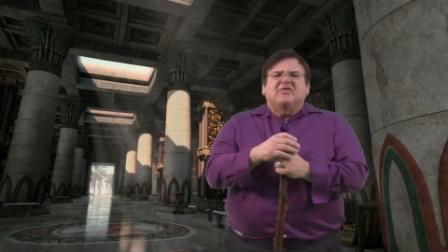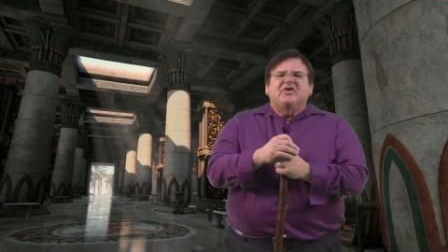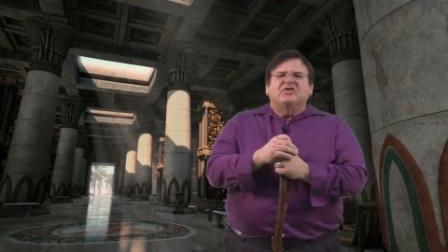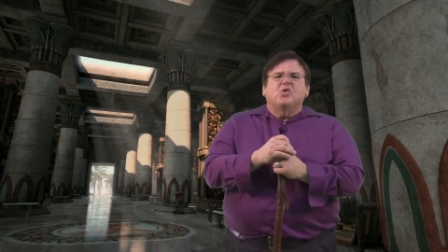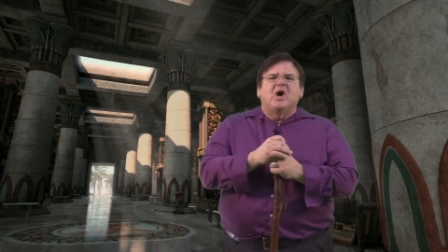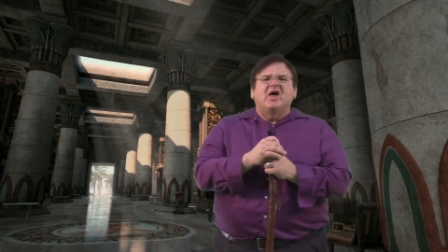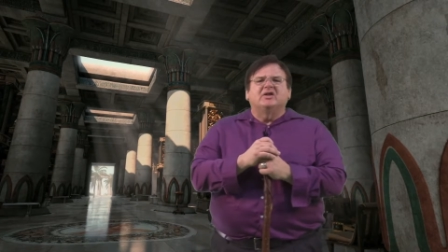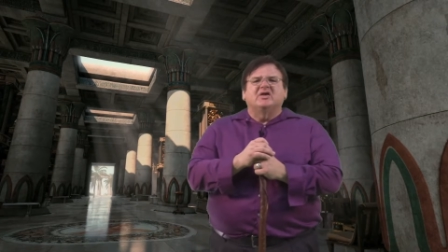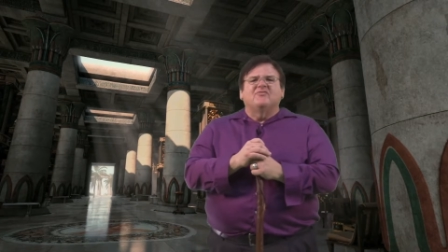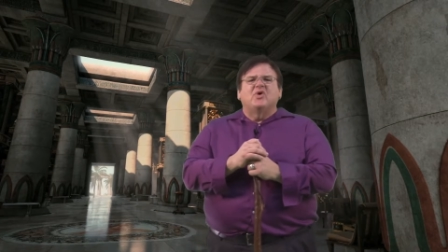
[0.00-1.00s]
I think the
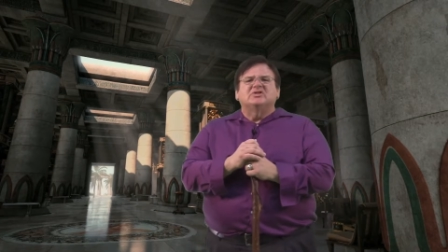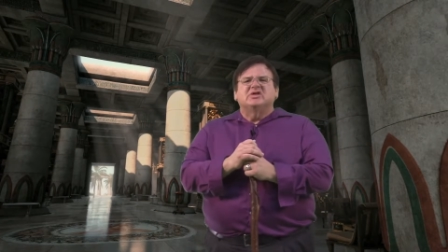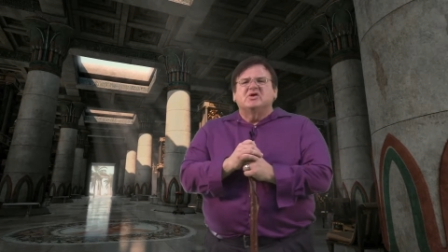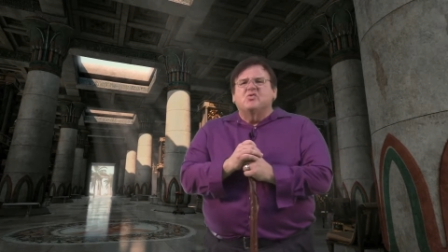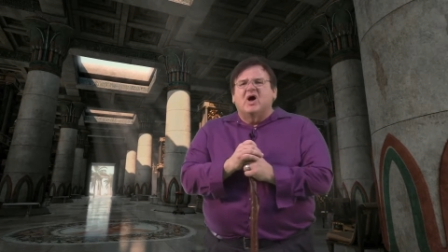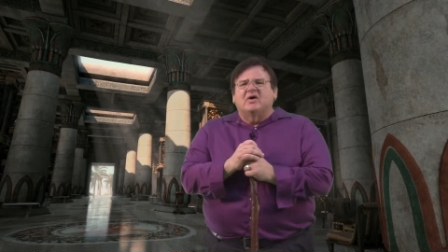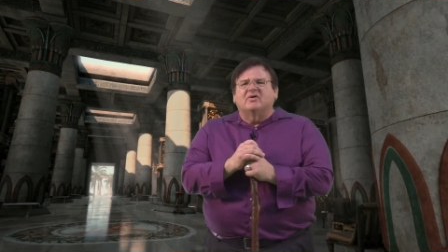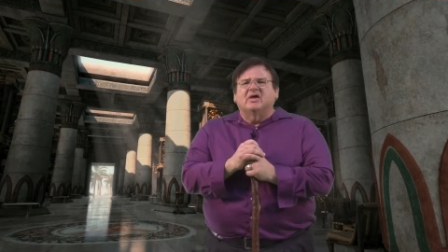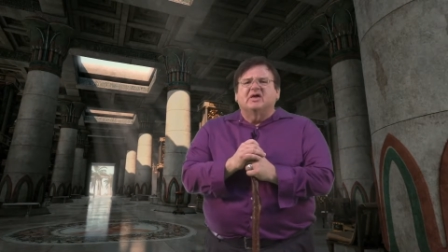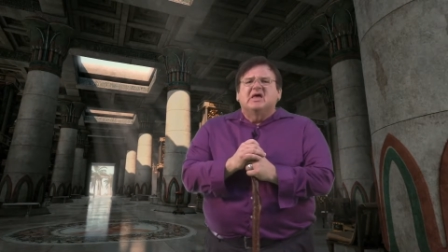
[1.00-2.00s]
quality of one's
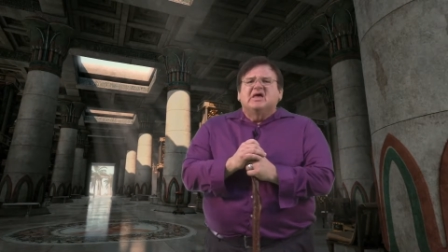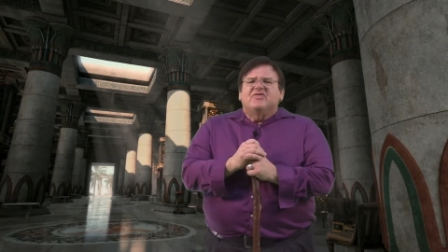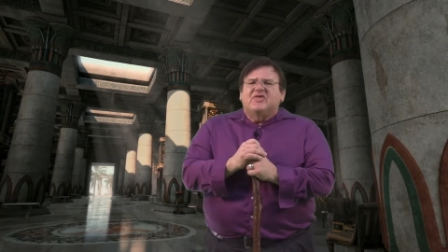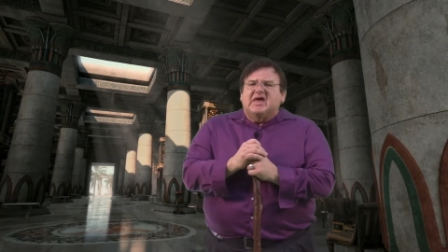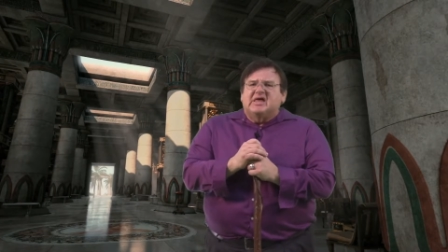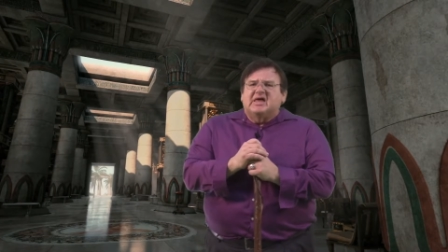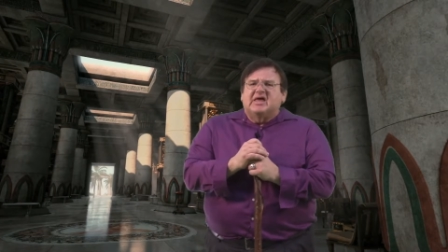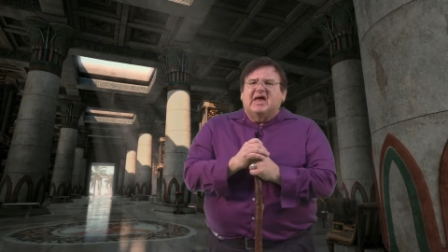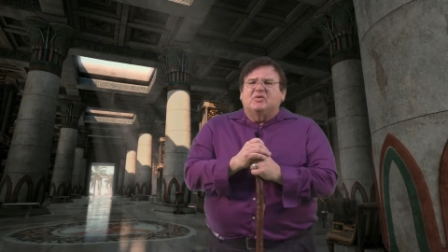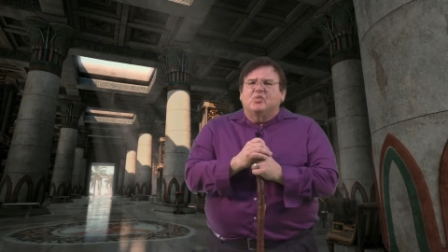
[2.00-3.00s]
inquiry,
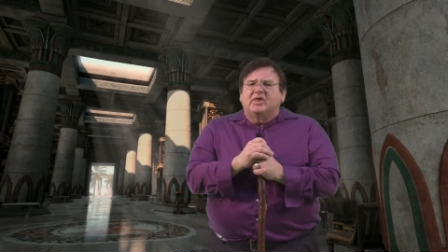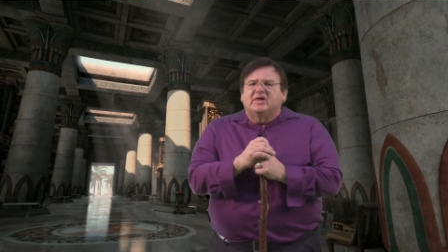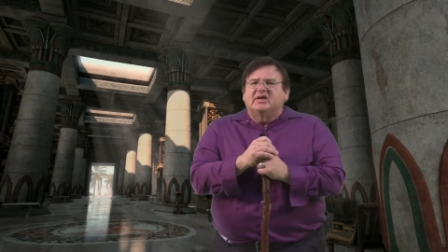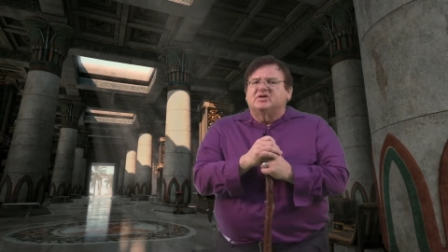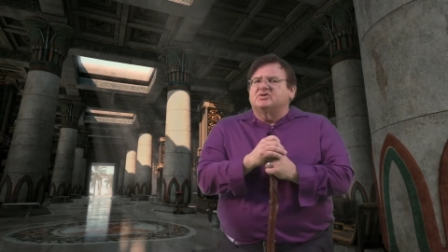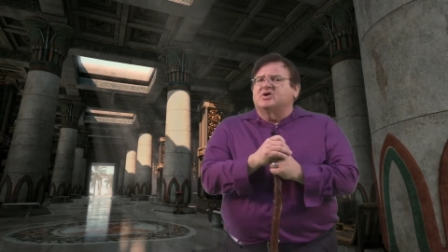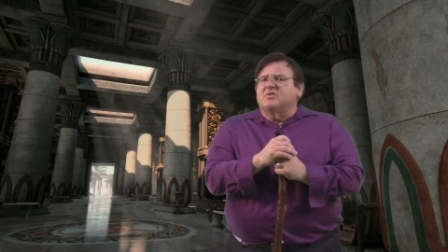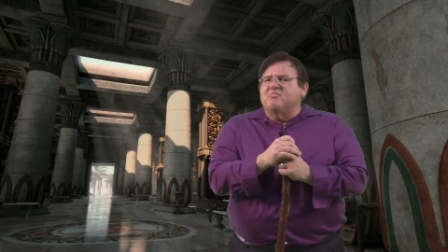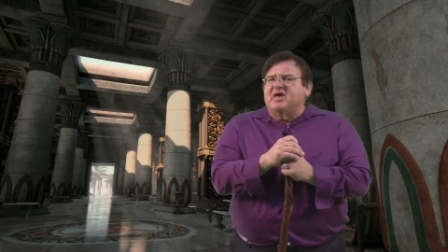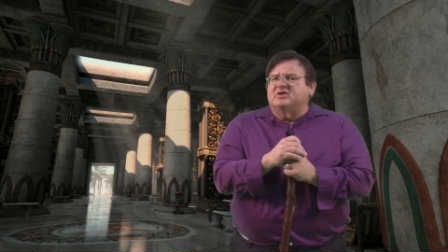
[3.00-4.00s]
thinking, and willingness to
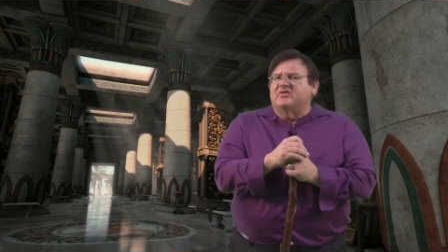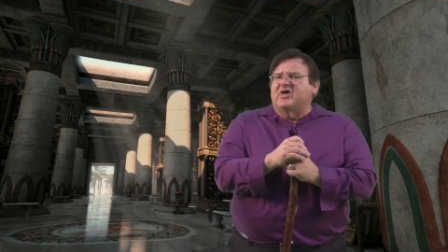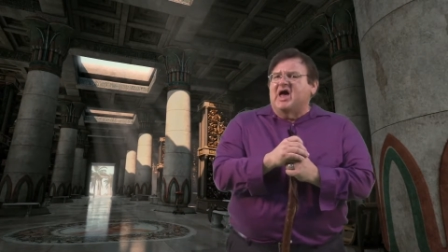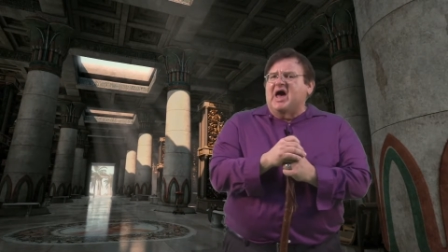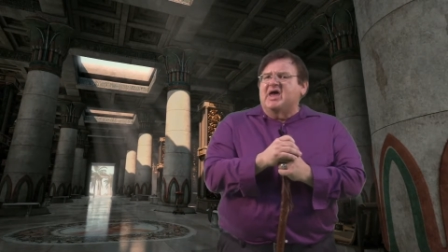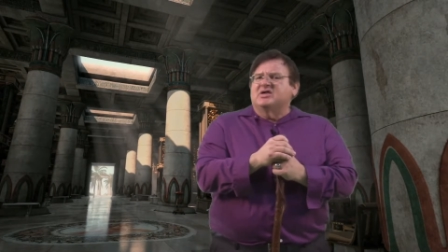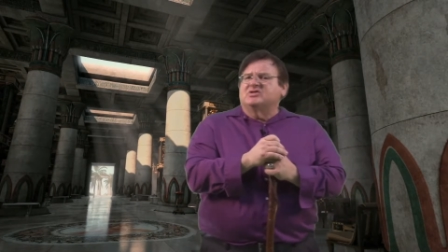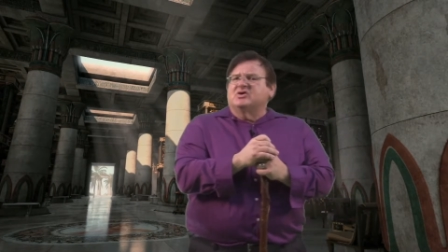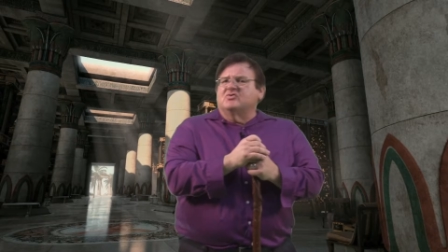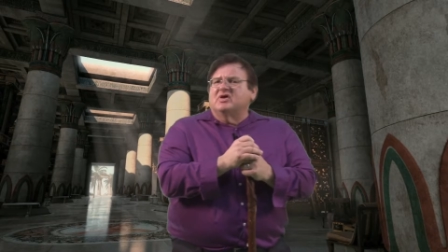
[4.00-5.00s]
commit to the
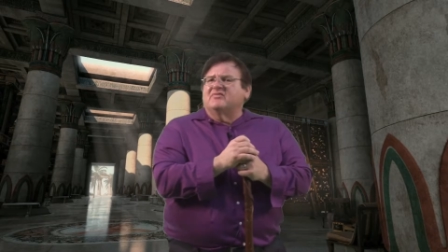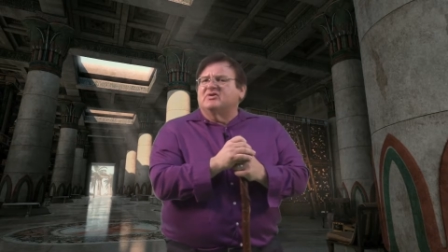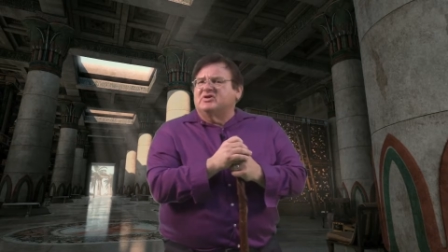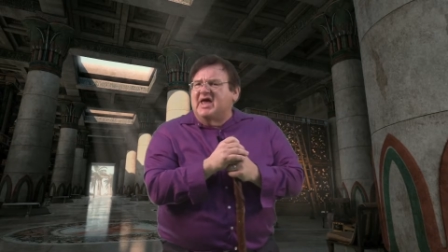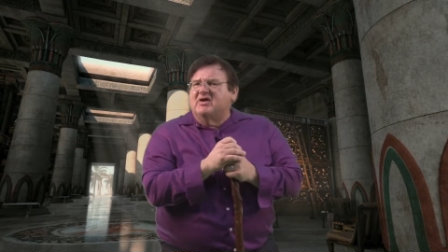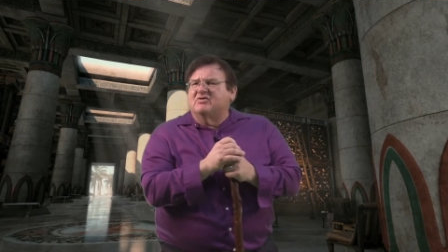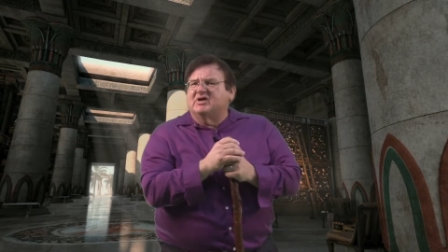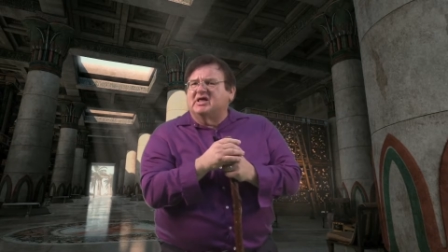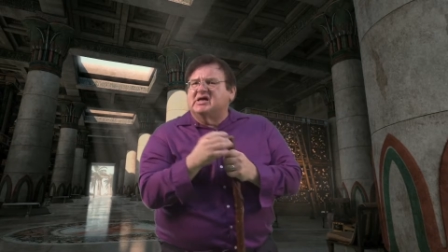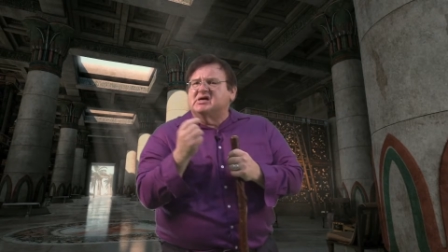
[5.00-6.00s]
highest degree of
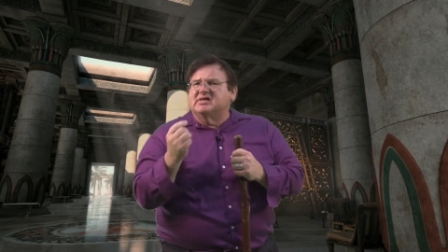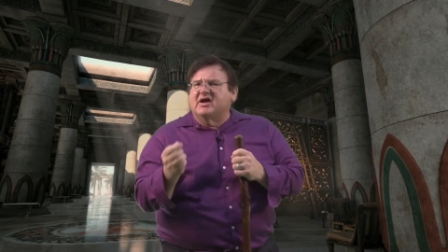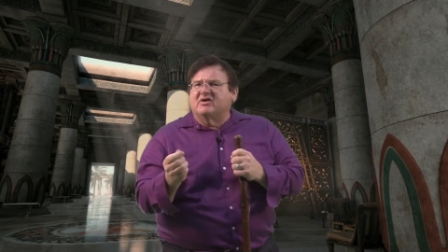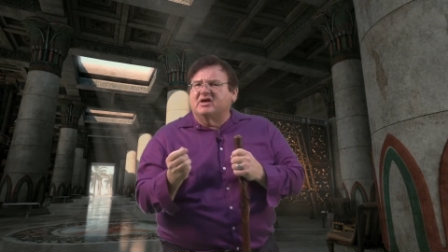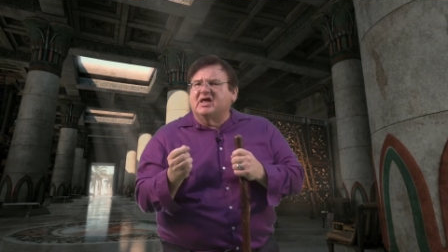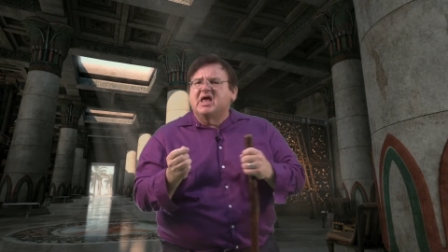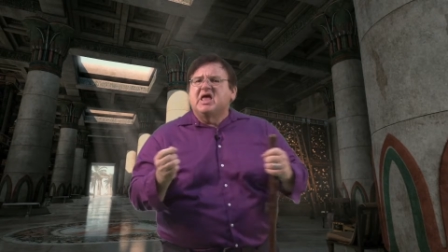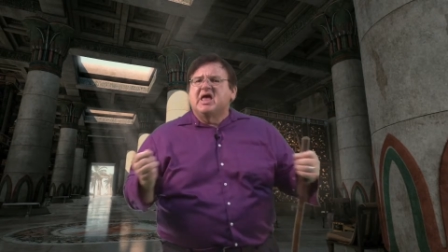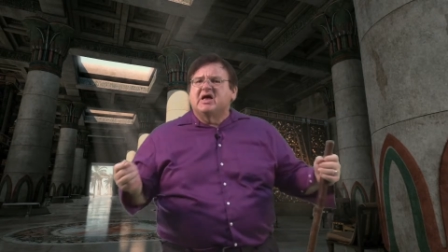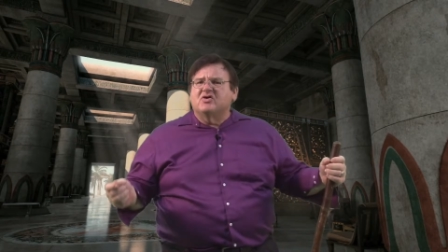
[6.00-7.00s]
integrity in clarity
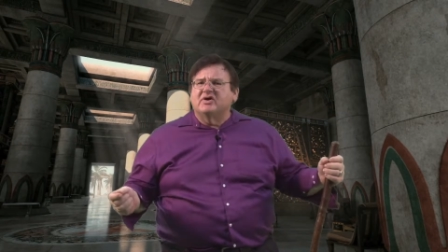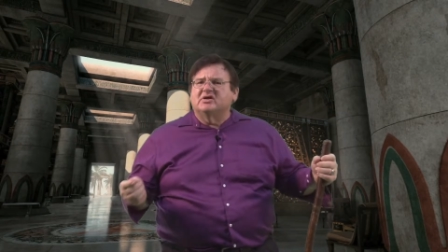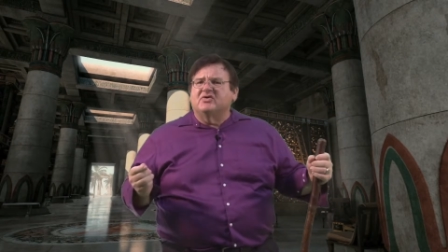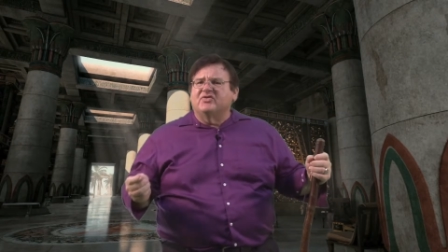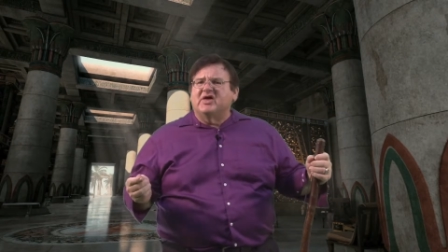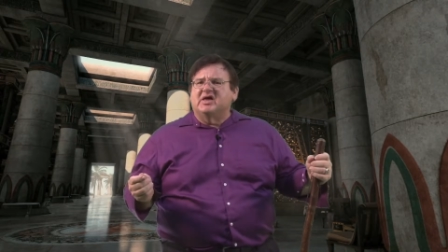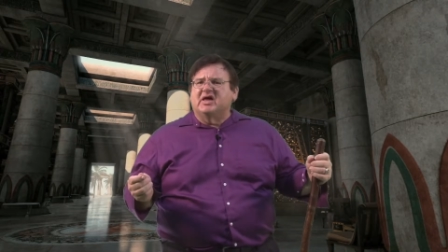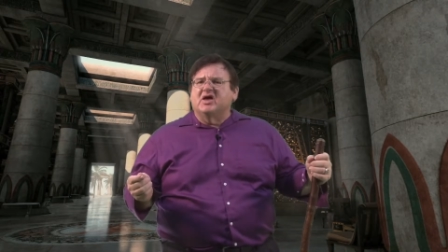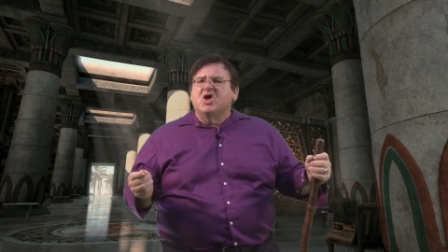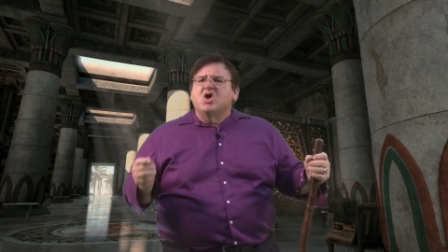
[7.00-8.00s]
and critical
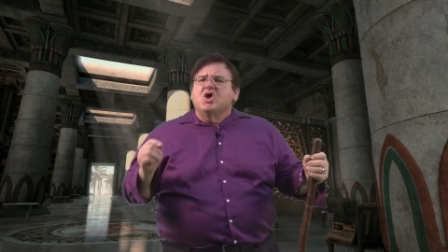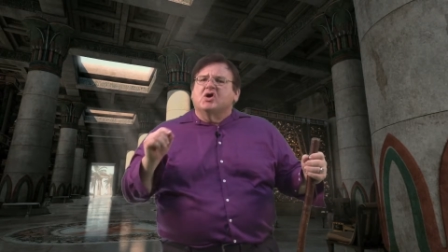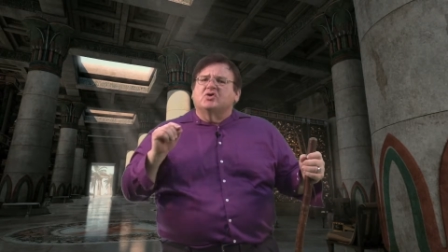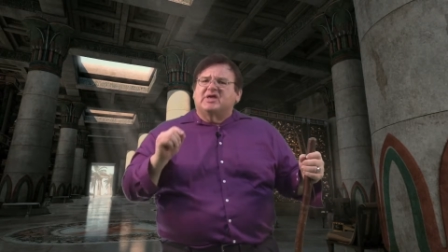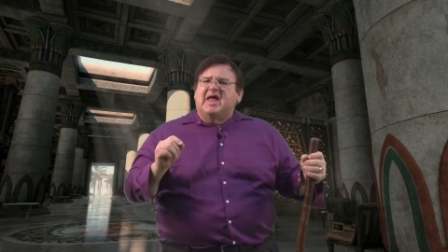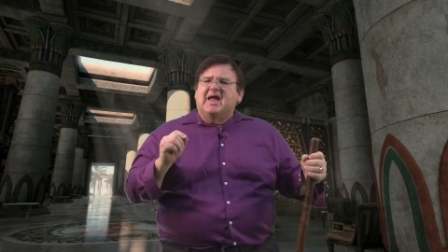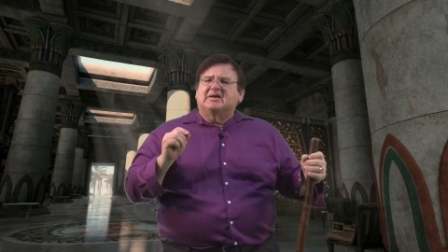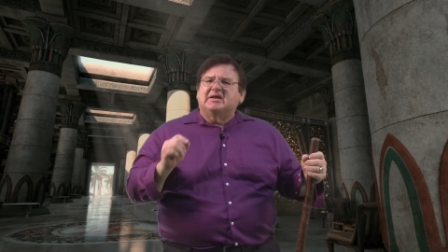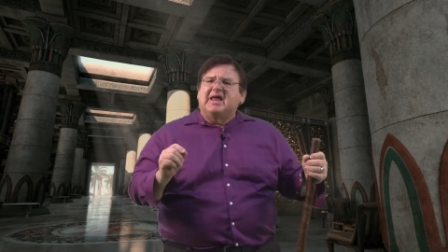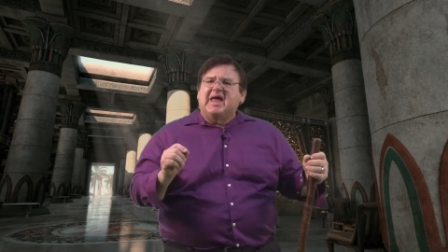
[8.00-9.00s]
thinking goes
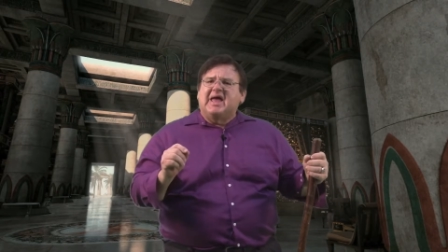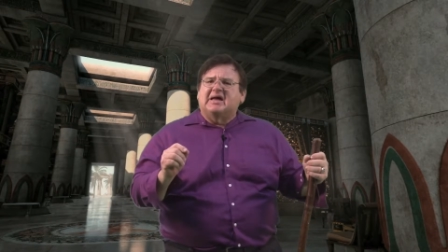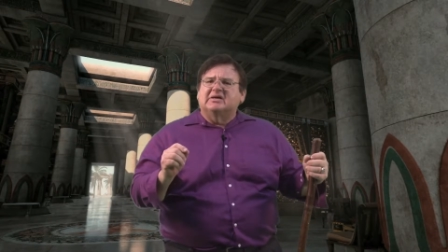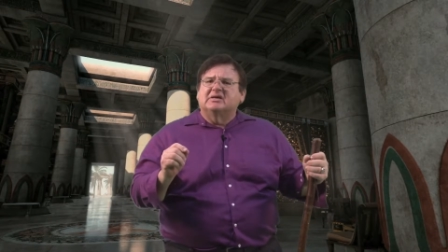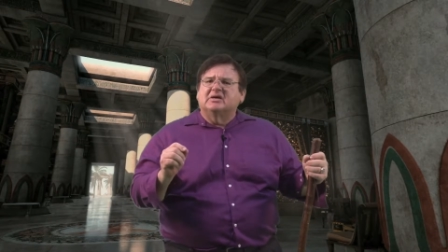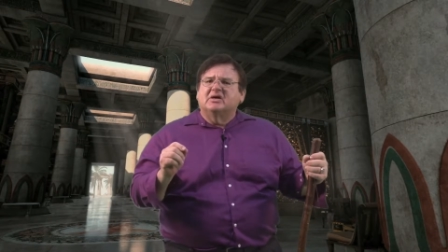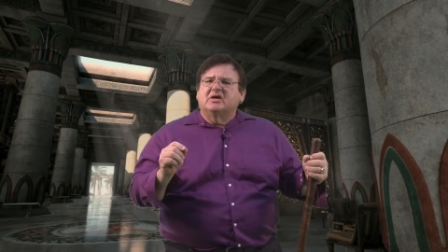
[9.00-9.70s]
hand in hand